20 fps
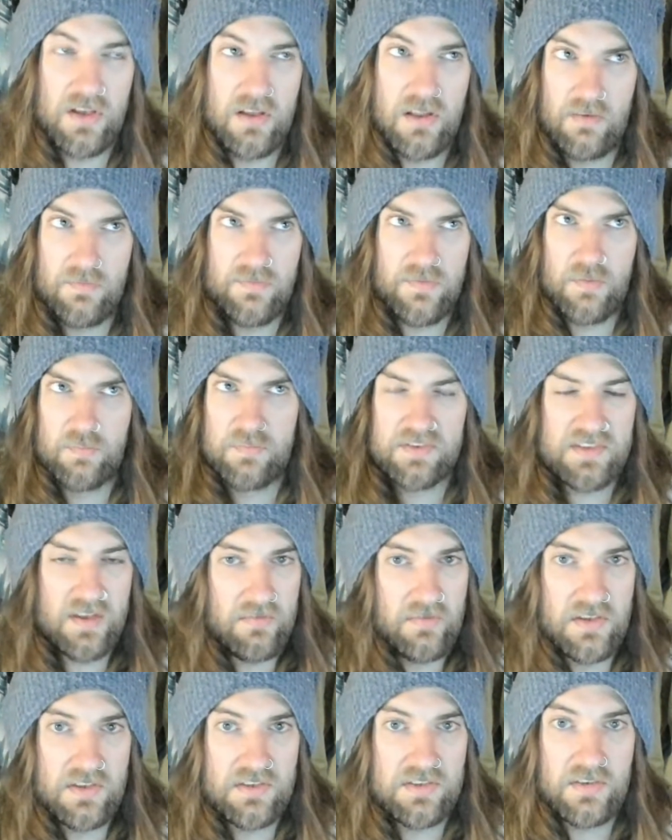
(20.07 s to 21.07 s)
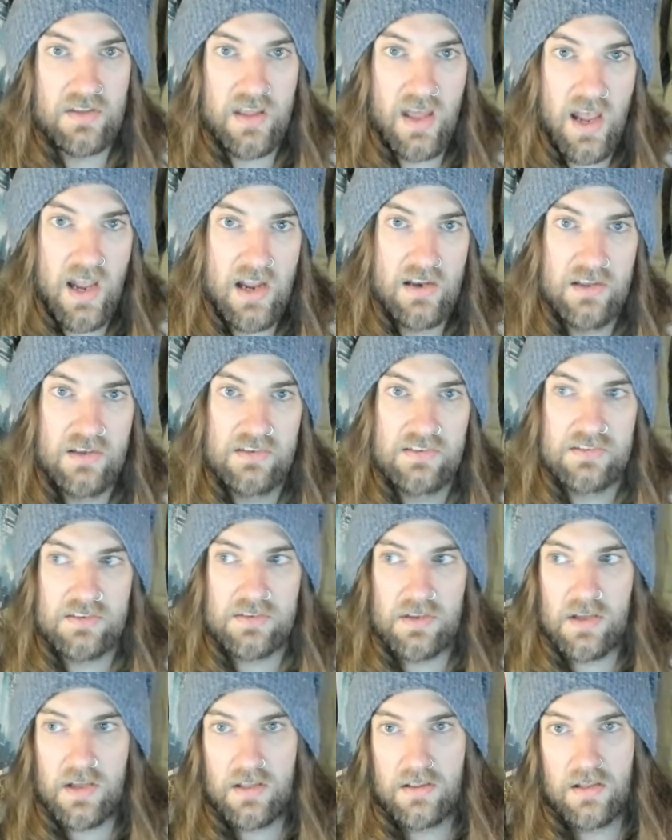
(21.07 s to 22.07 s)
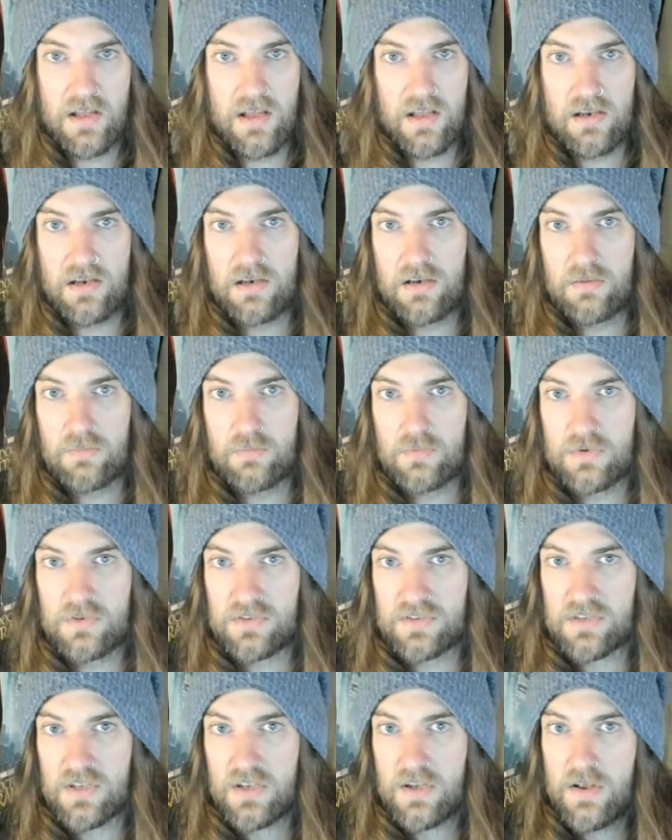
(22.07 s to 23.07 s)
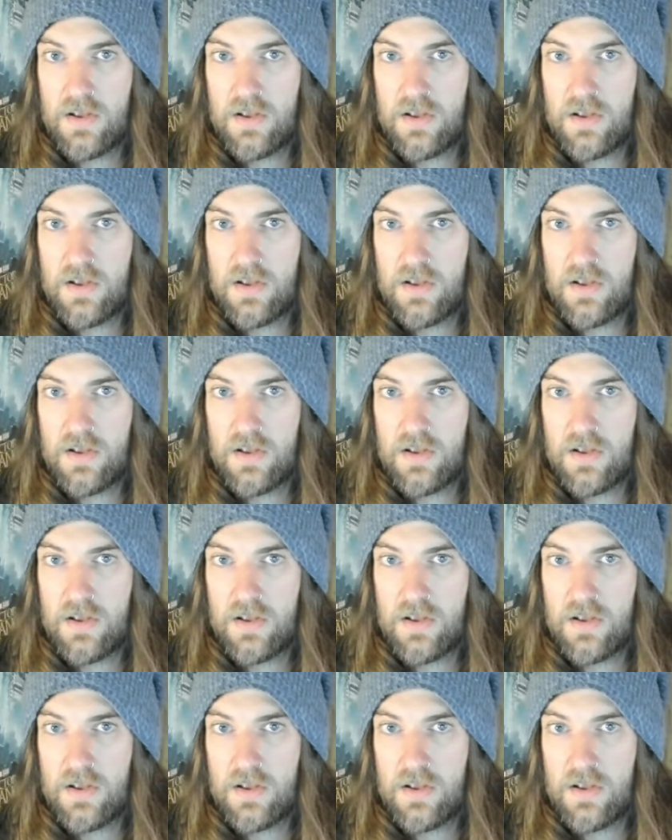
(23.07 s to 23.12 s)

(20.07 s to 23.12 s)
I think from the 70s and the 80s, and then was